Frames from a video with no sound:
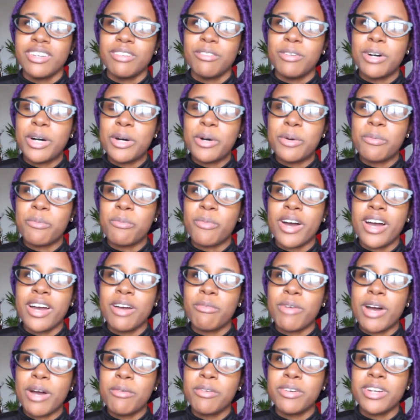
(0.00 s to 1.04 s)
well, why,
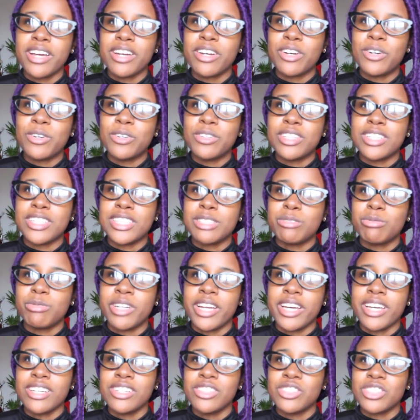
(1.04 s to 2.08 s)
why would I code this when
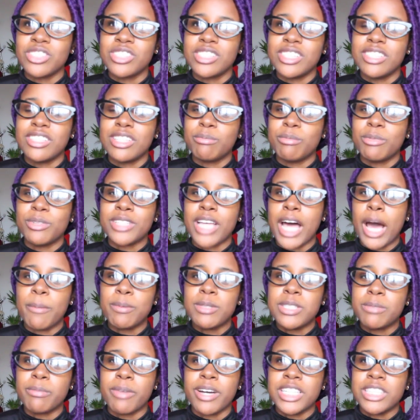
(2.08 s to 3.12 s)
I can just see the most
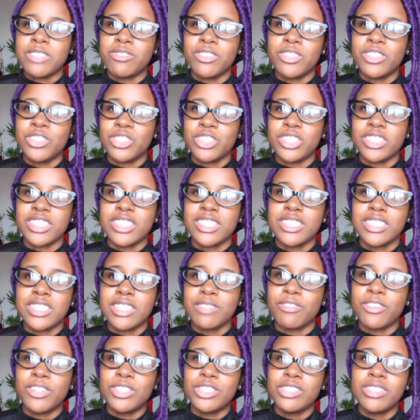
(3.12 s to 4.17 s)
optimized version? Because
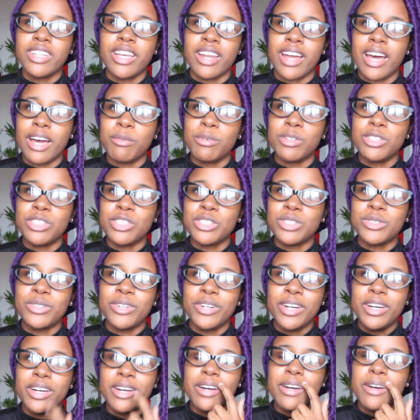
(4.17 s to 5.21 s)
the version that I would
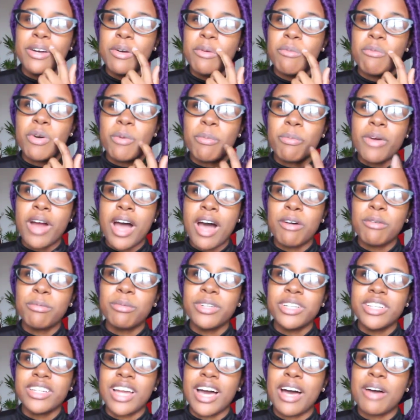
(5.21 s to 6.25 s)
do will
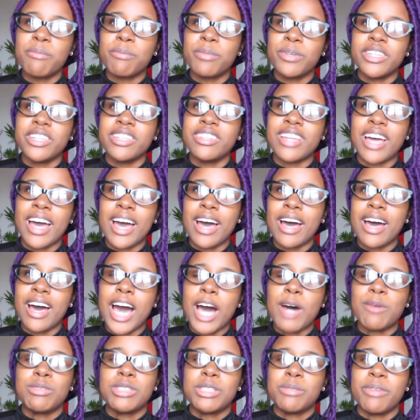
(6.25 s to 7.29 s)
probably not be that
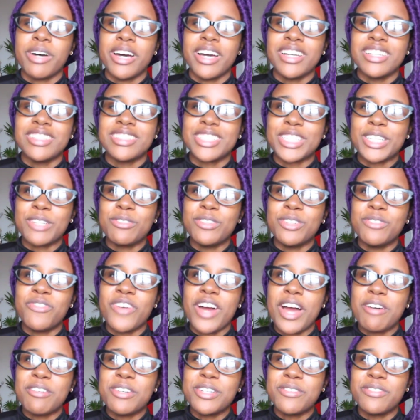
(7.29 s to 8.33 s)
optimized. It would
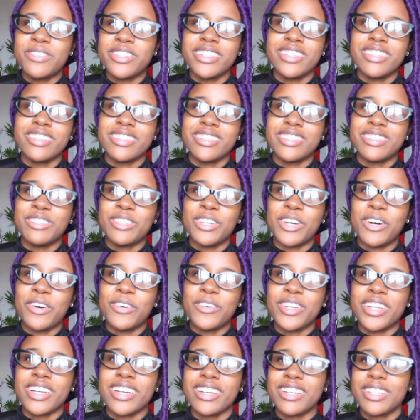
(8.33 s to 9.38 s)
probably be, you
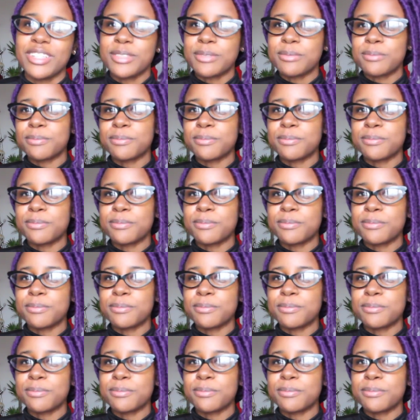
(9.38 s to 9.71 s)
know, like,